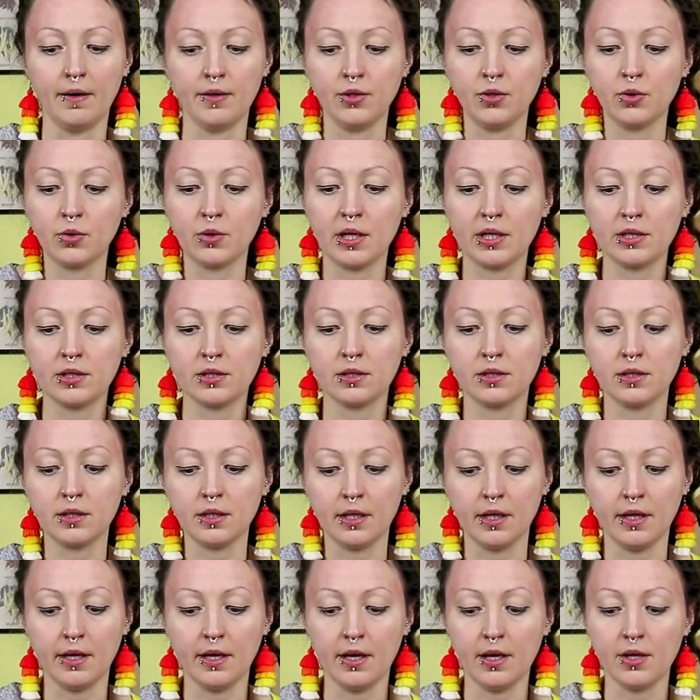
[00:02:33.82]
You
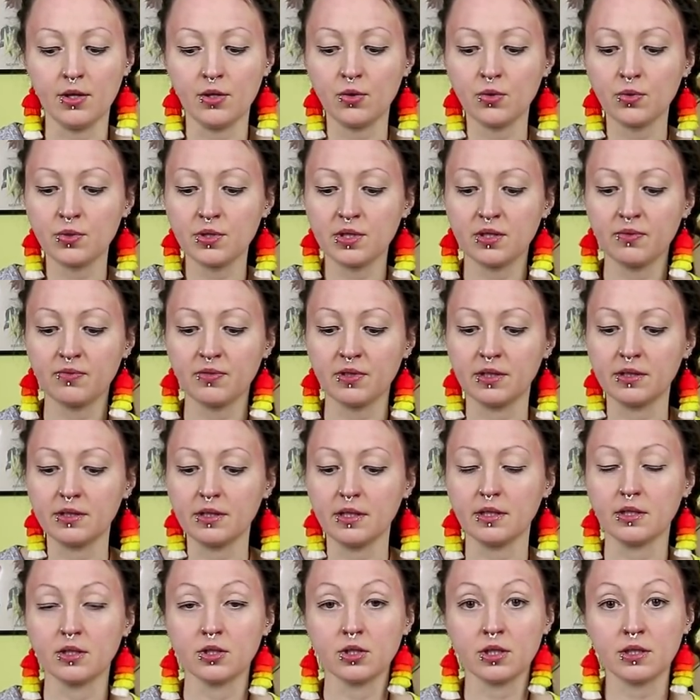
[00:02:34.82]
can use
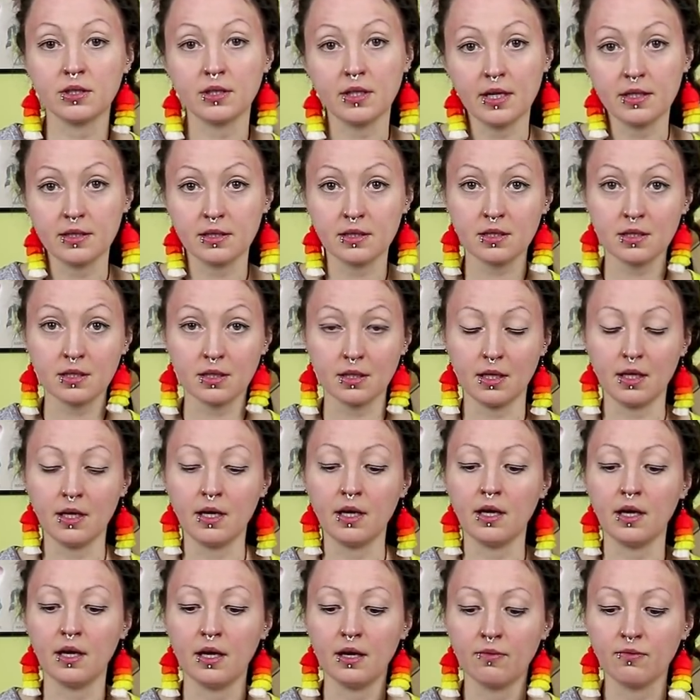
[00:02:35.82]
different ingredients
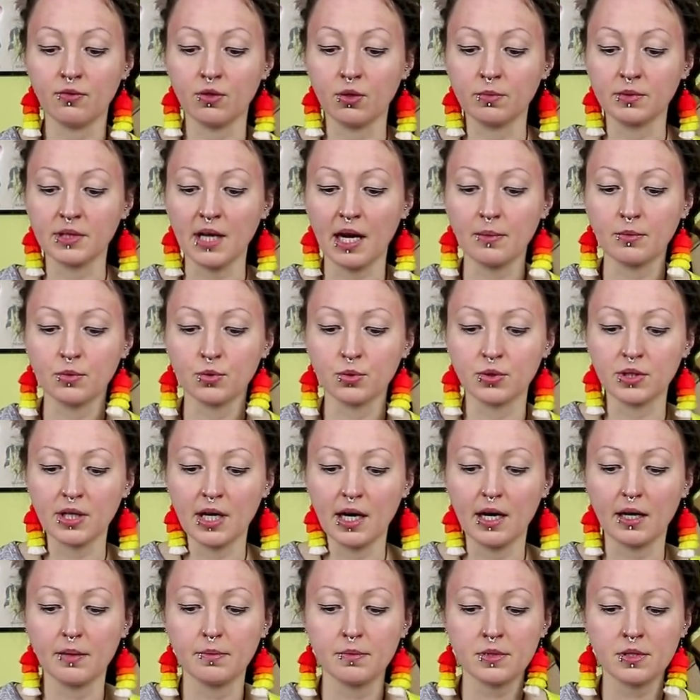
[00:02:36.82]
from time to
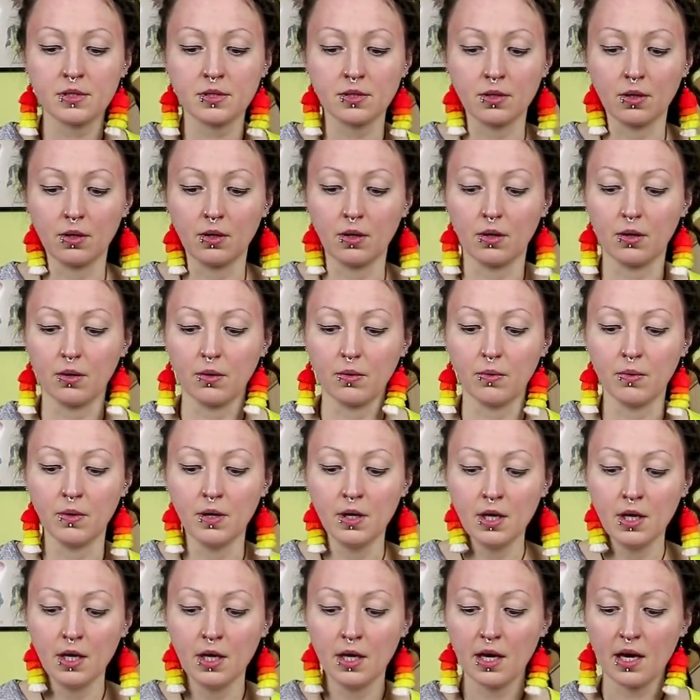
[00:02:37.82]
time, so
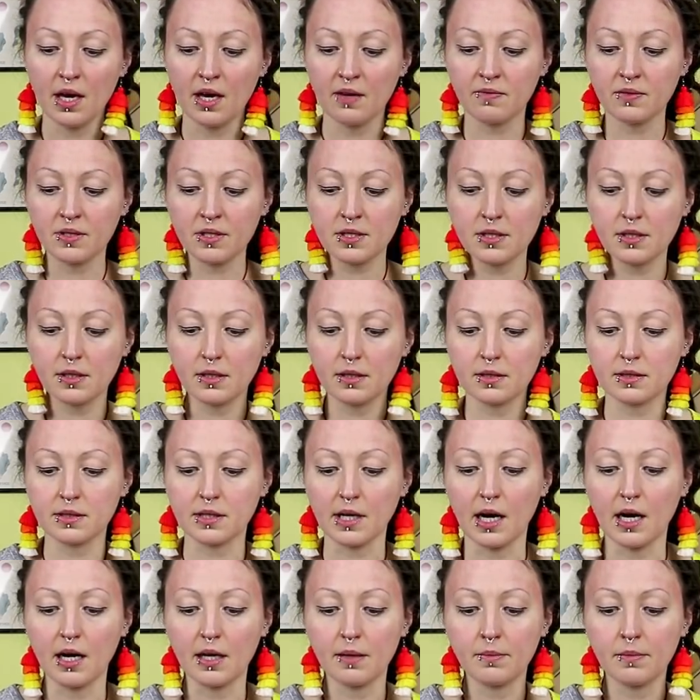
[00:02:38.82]
every single
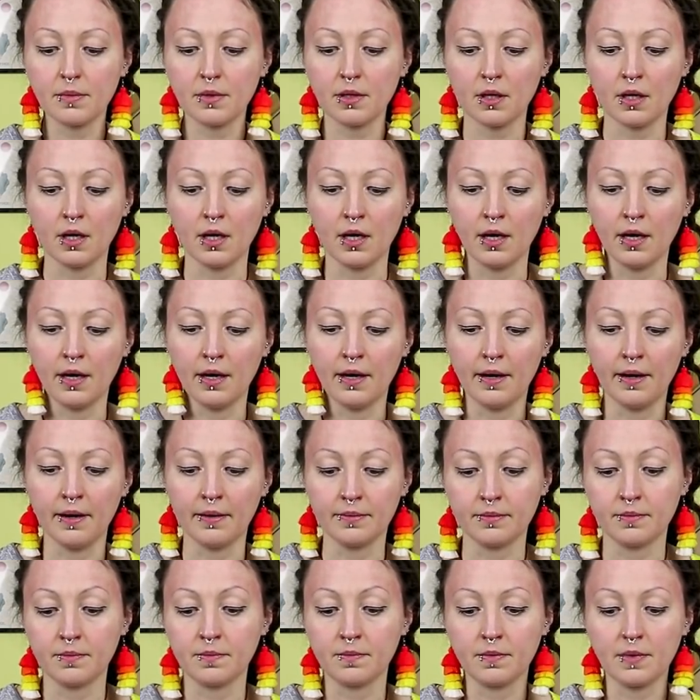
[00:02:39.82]
time
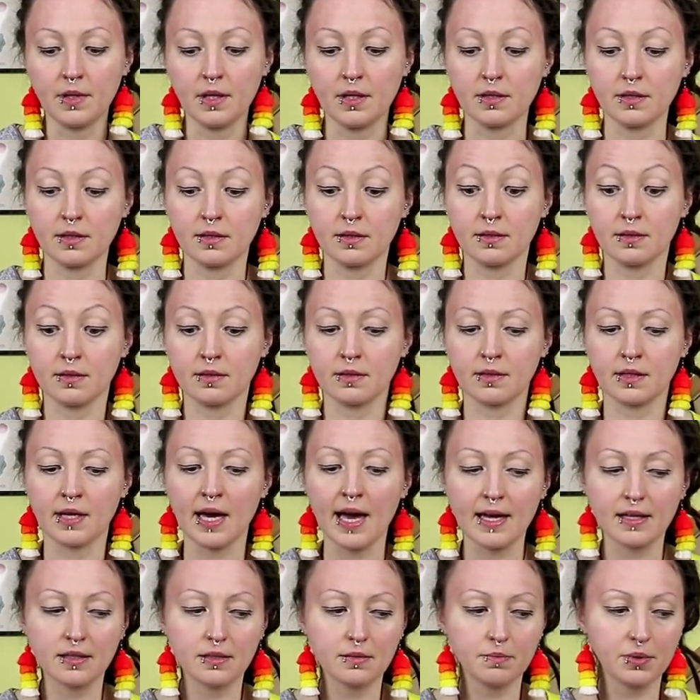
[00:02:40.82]
it
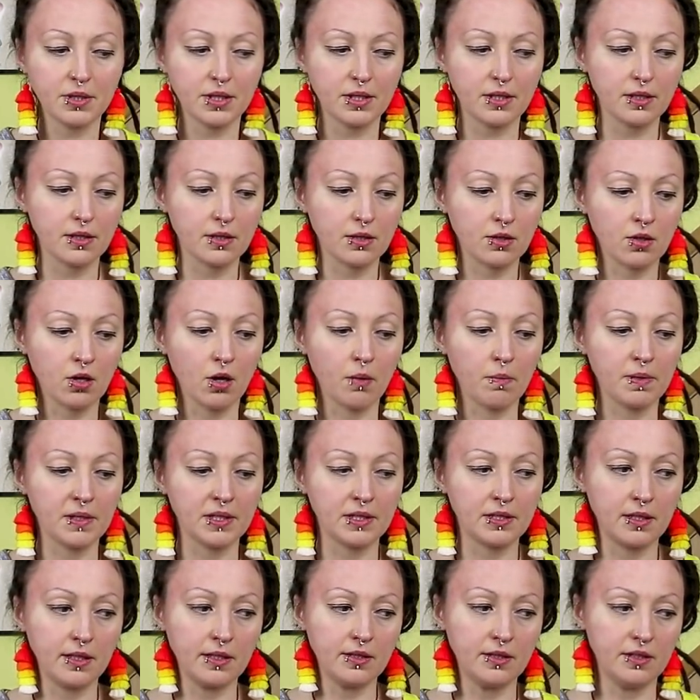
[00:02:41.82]
can be
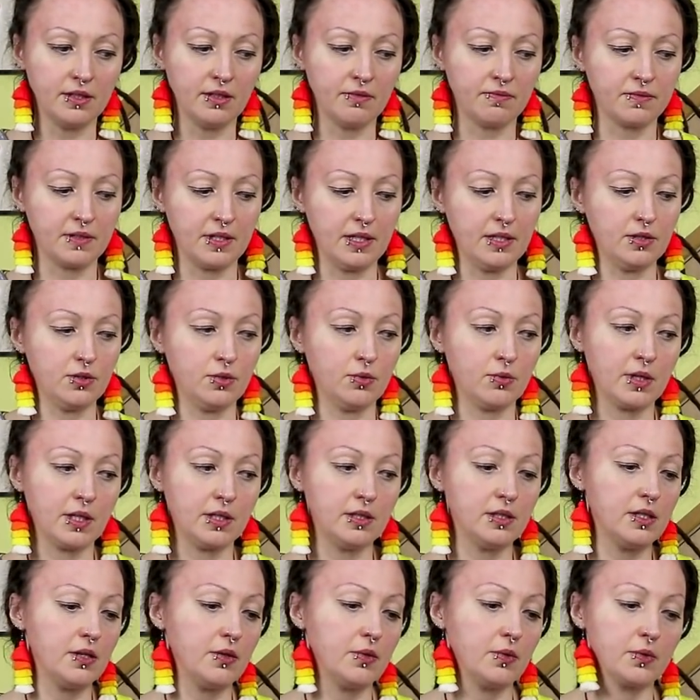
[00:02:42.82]
completely different. You
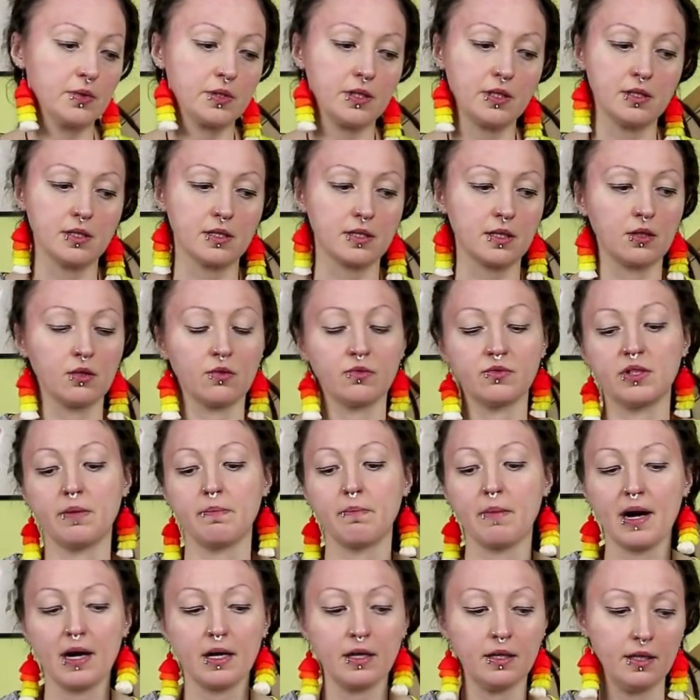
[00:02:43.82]
can use, instead of the
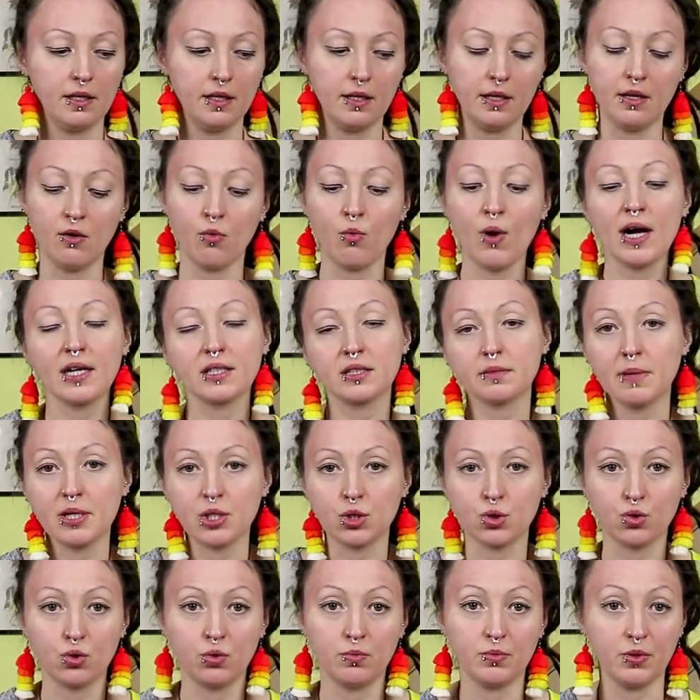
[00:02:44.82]
white
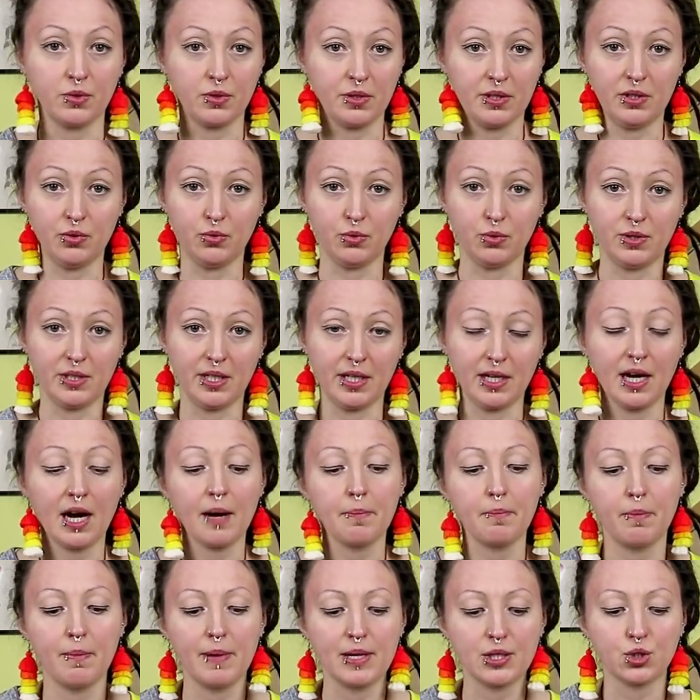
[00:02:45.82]
mushroom, you can use the
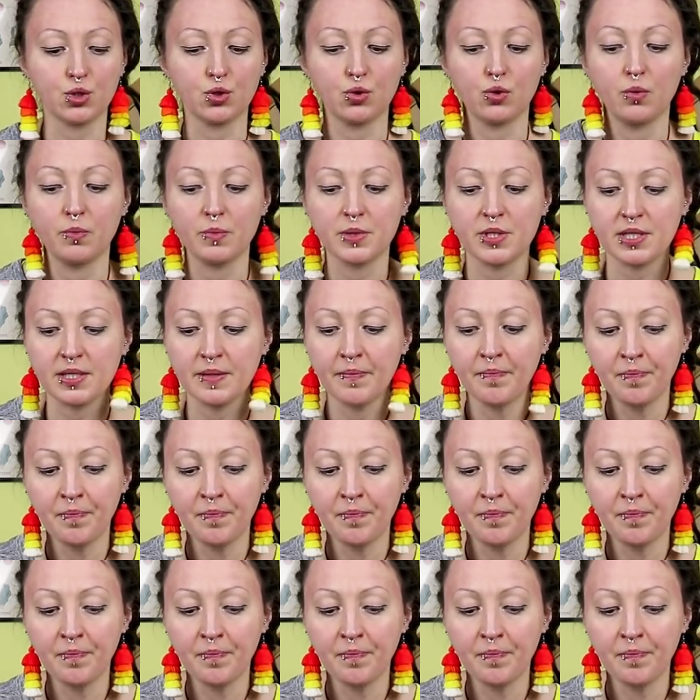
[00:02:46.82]
cup mushrooms.